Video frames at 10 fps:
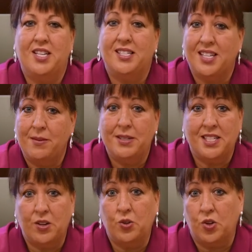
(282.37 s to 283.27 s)
it's time to
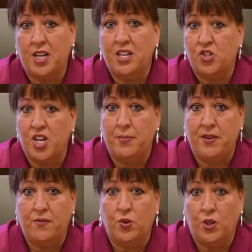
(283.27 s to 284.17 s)
start looking and
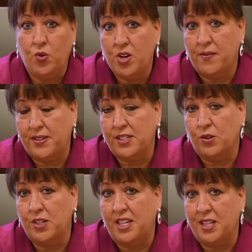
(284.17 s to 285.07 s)
shopping for a loan
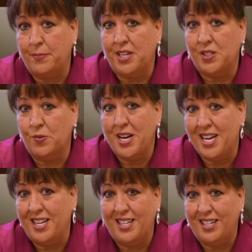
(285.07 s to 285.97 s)
officer to get the best
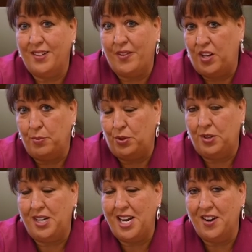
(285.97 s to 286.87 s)
rate
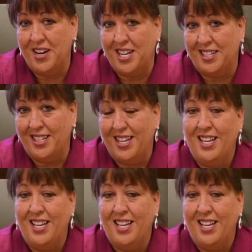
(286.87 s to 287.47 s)
available in the area.